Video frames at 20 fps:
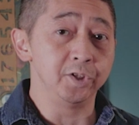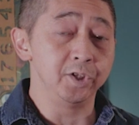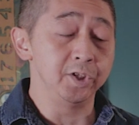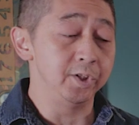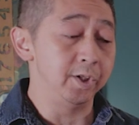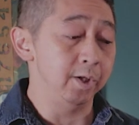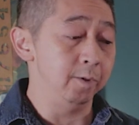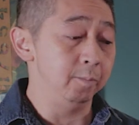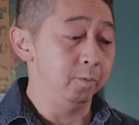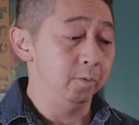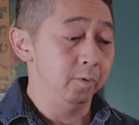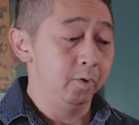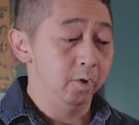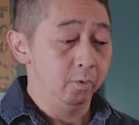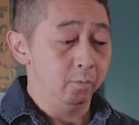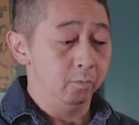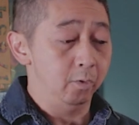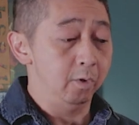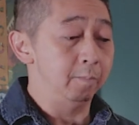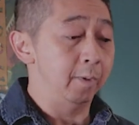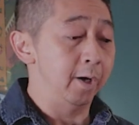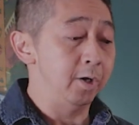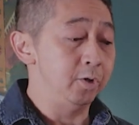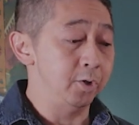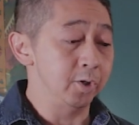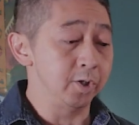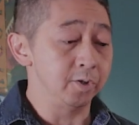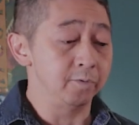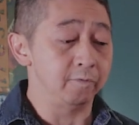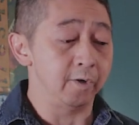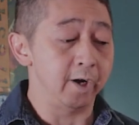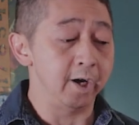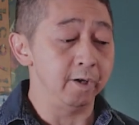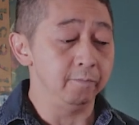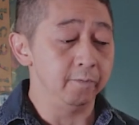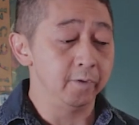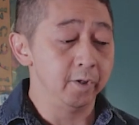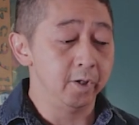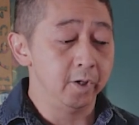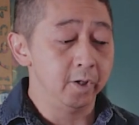system with my
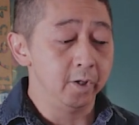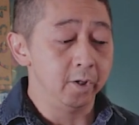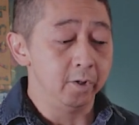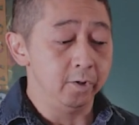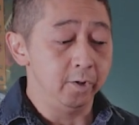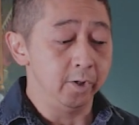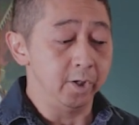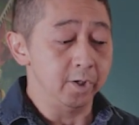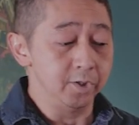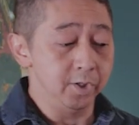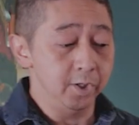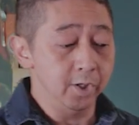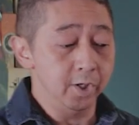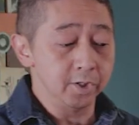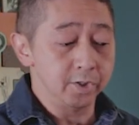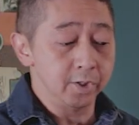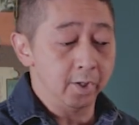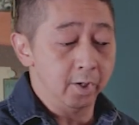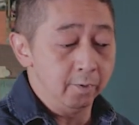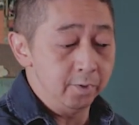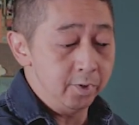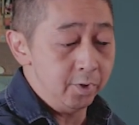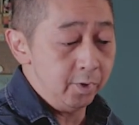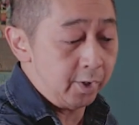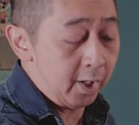GH5. You can see it's actually